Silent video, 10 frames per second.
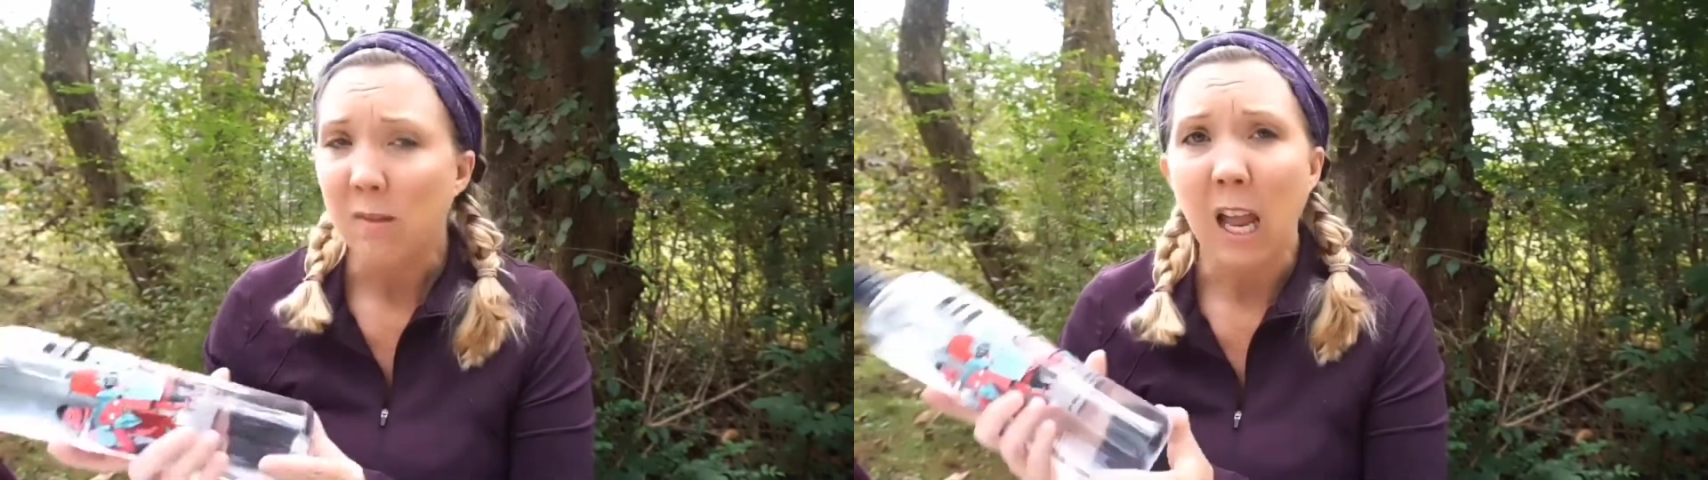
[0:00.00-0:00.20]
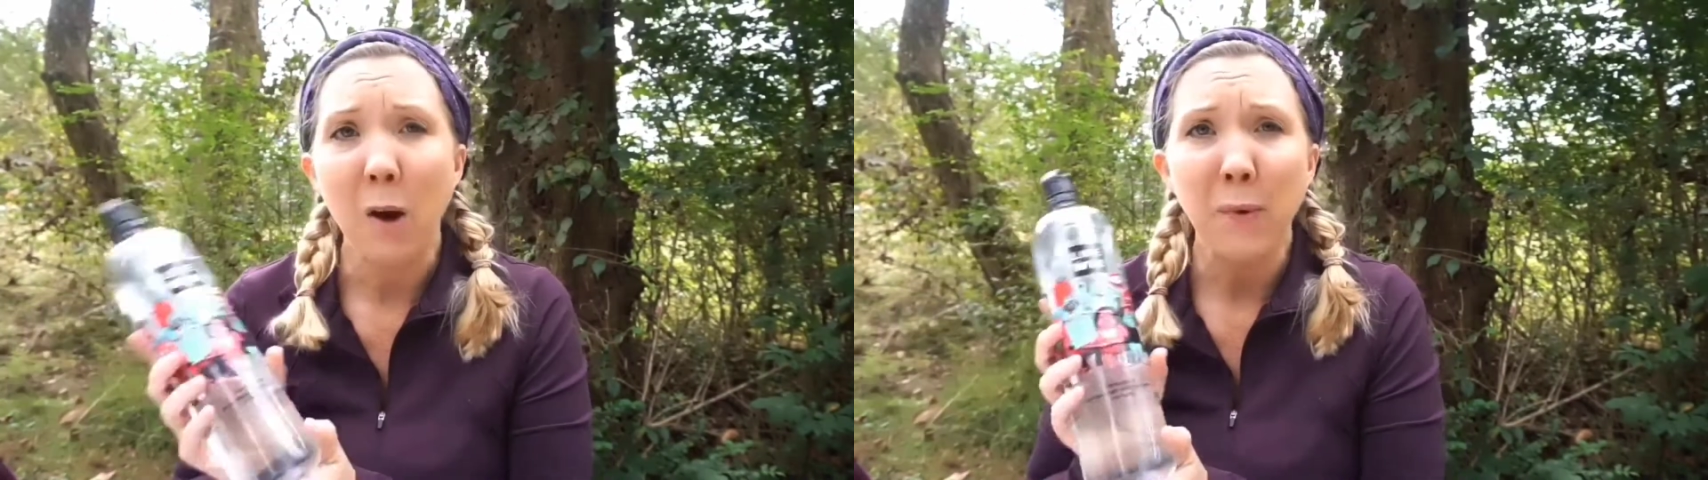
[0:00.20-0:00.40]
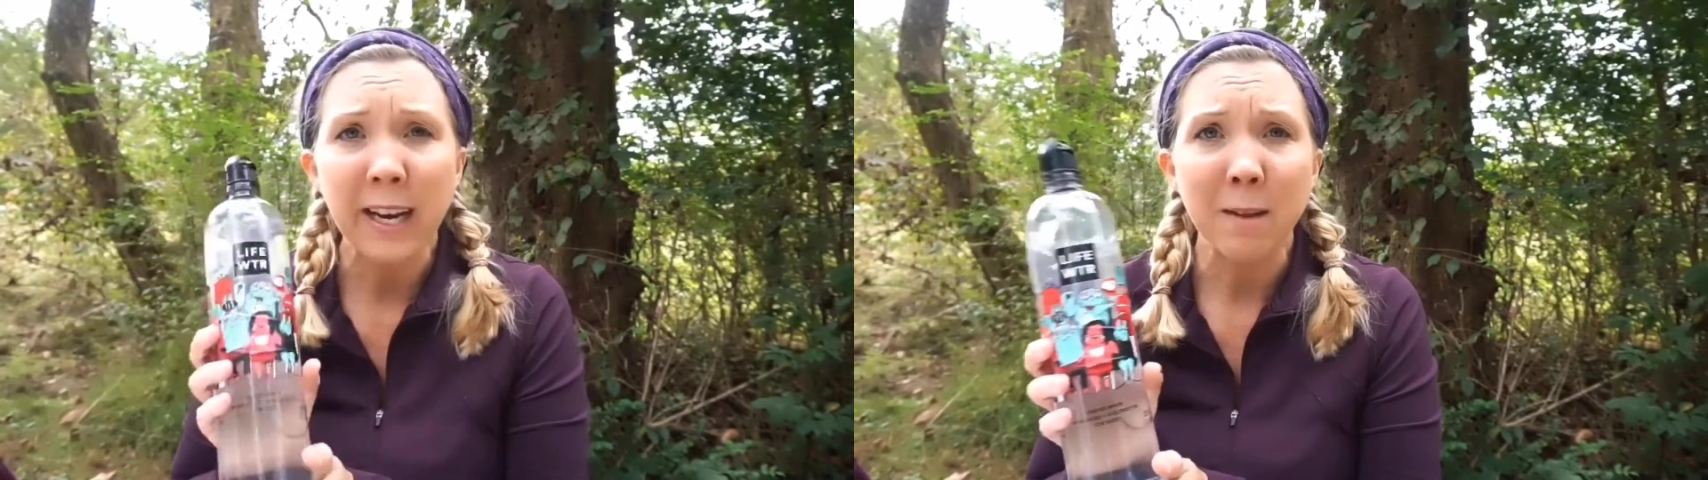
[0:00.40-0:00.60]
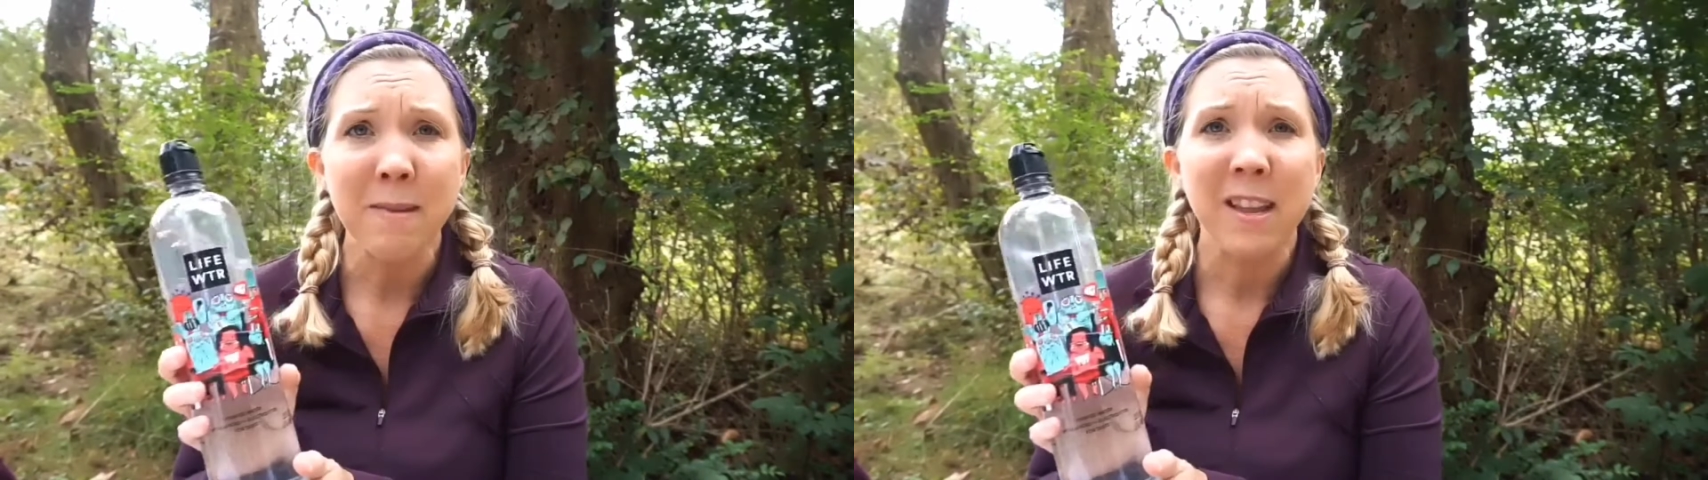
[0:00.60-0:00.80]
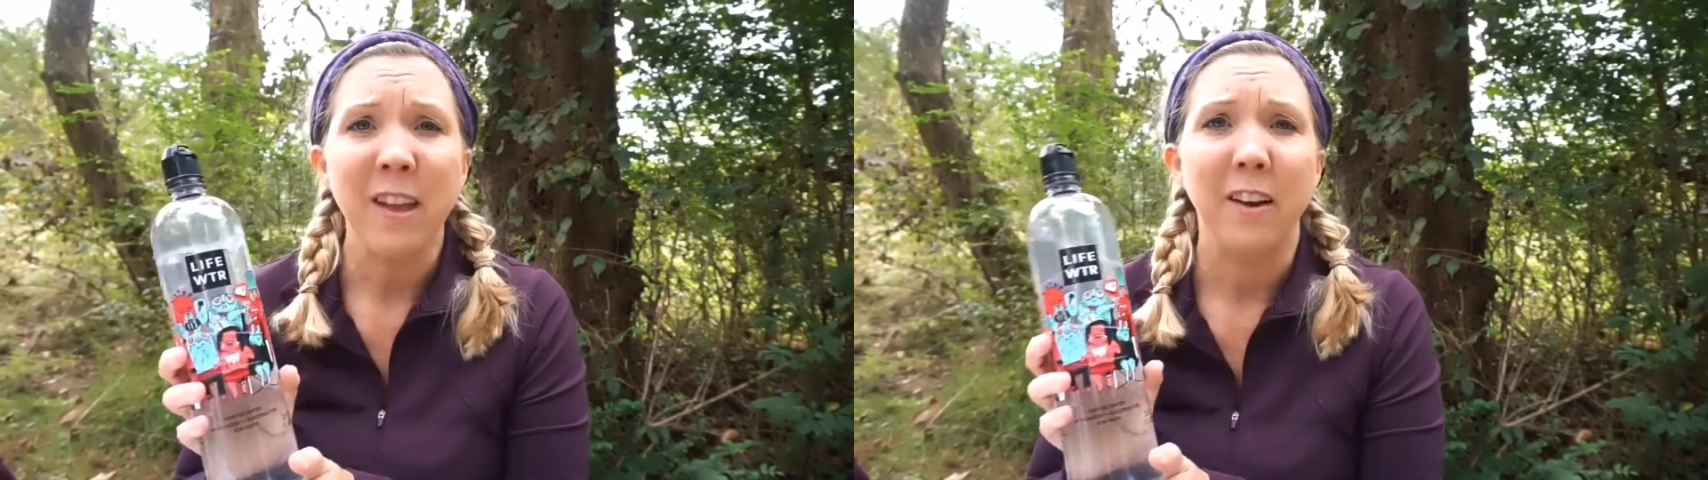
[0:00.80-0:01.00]
I
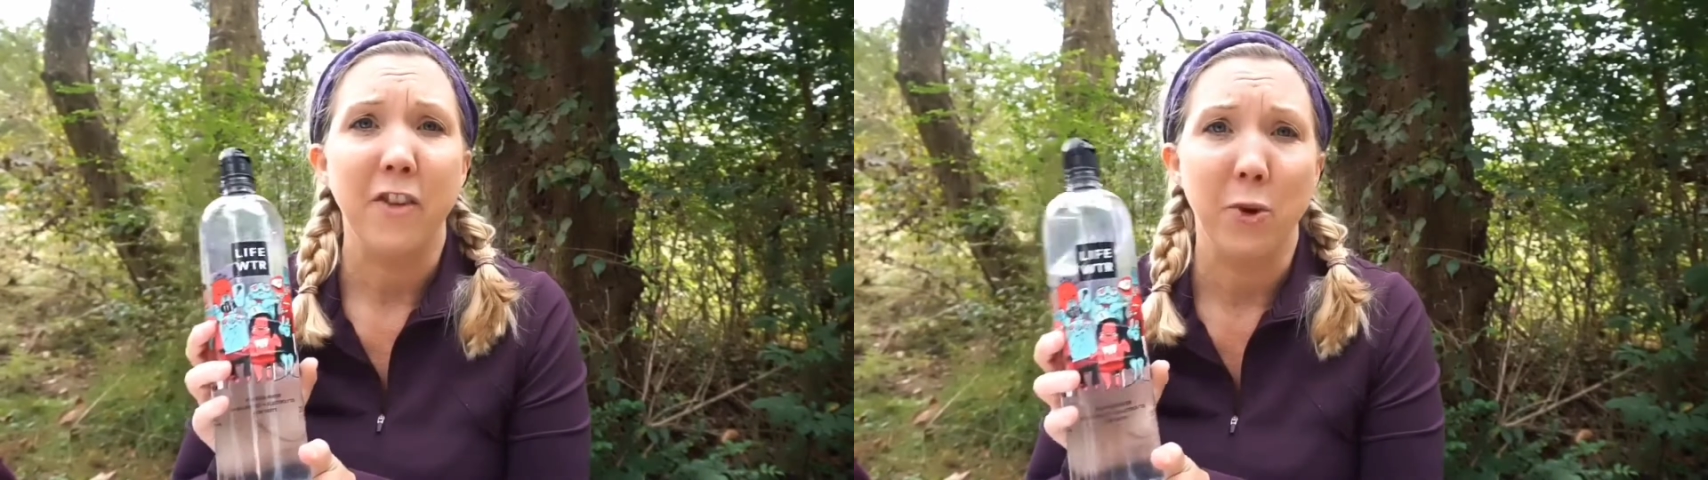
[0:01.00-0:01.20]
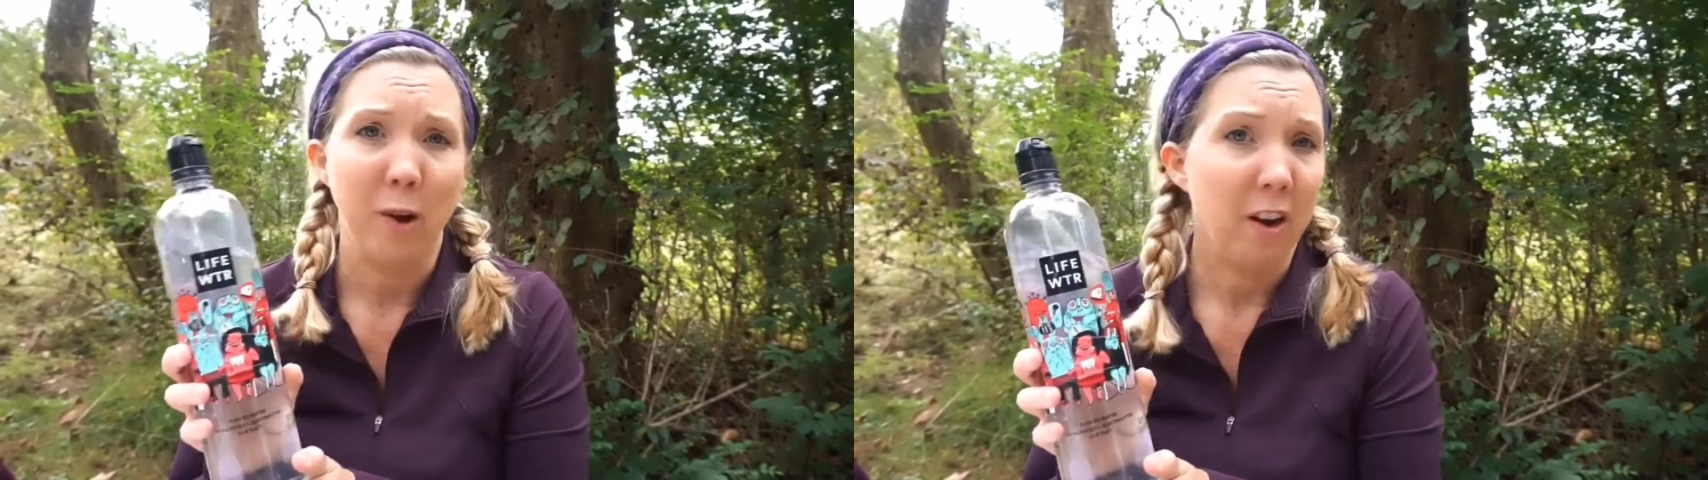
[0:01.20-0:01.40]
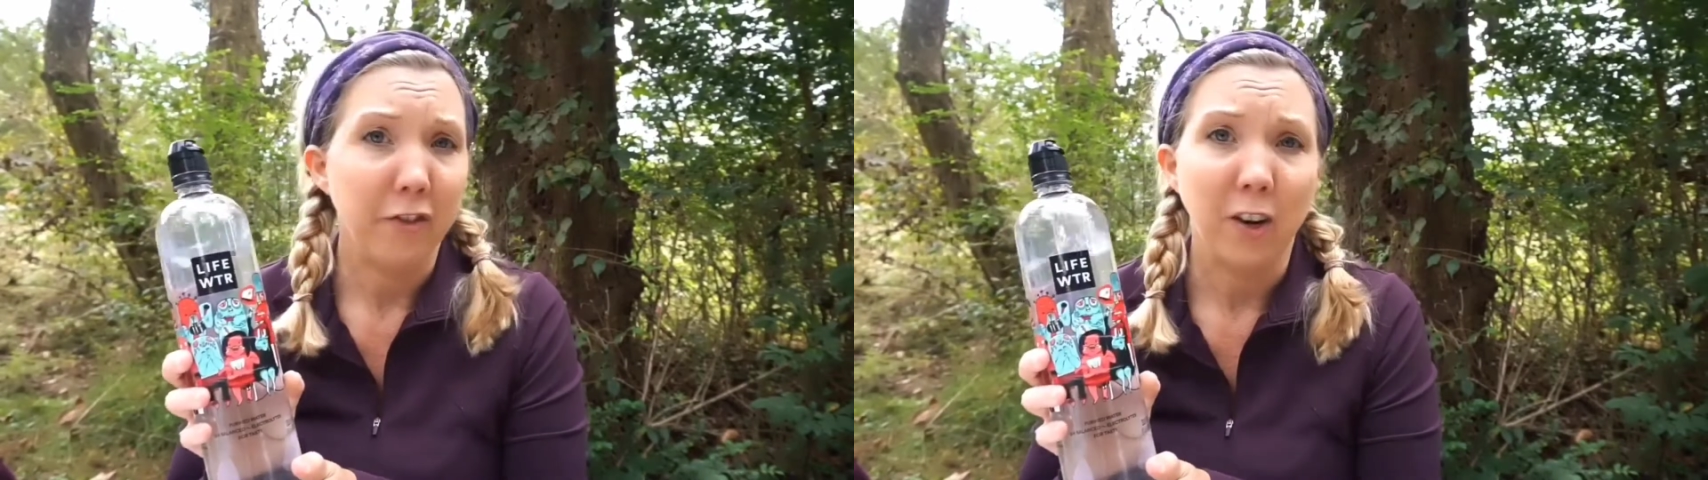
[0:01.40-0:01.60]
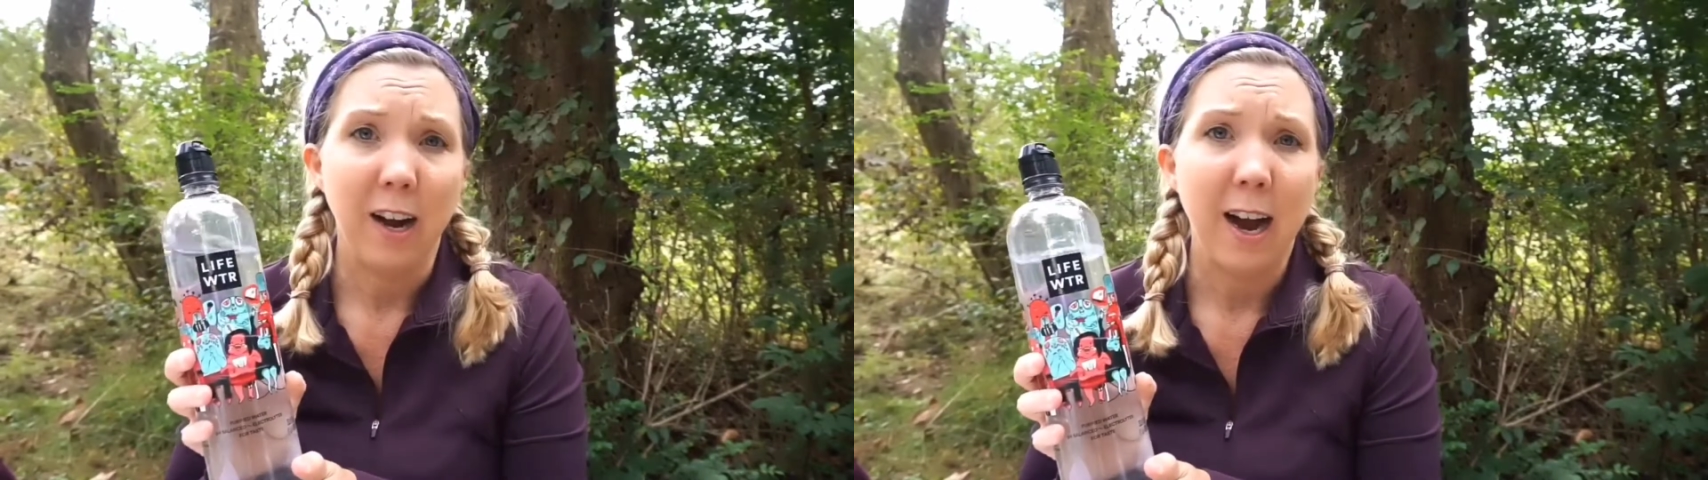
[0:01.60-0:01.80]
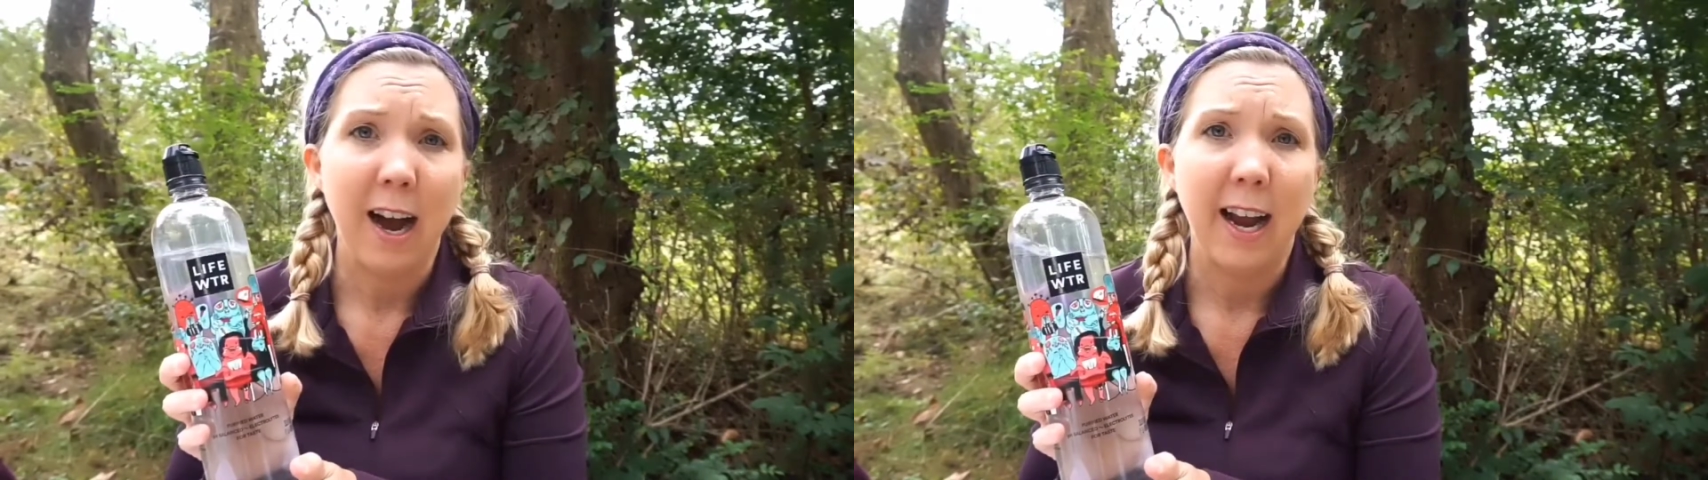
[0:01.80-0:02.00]
recommend that if you go out for a
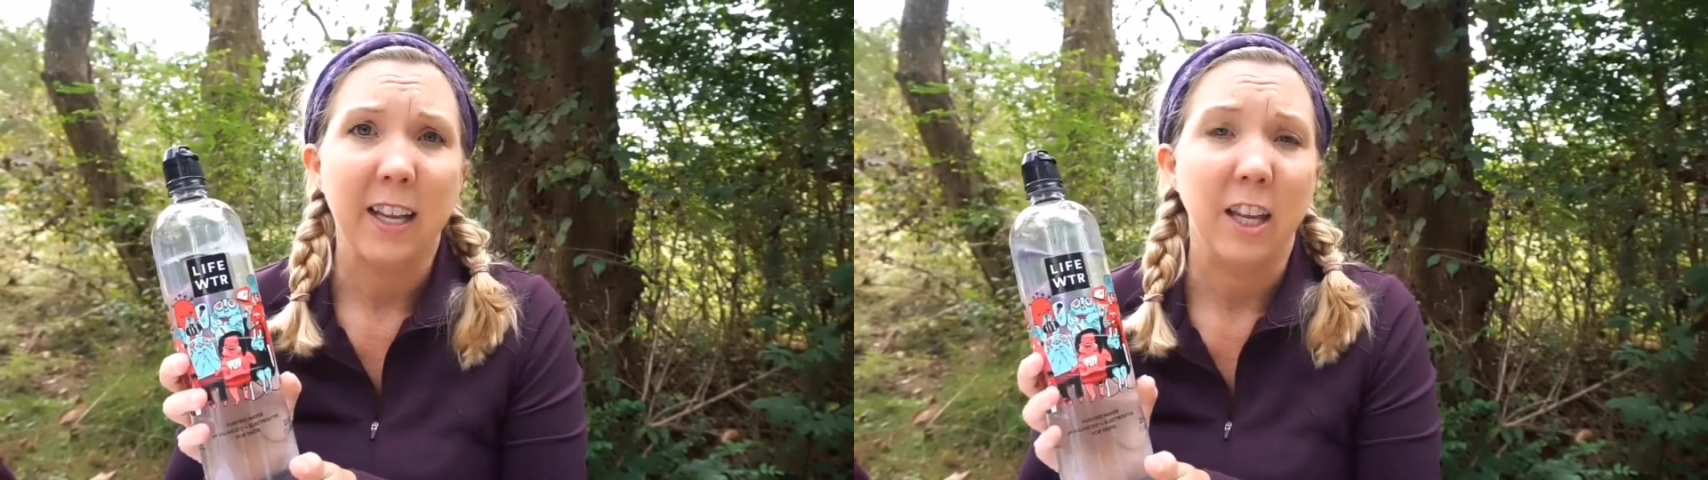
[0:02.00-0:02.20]
hike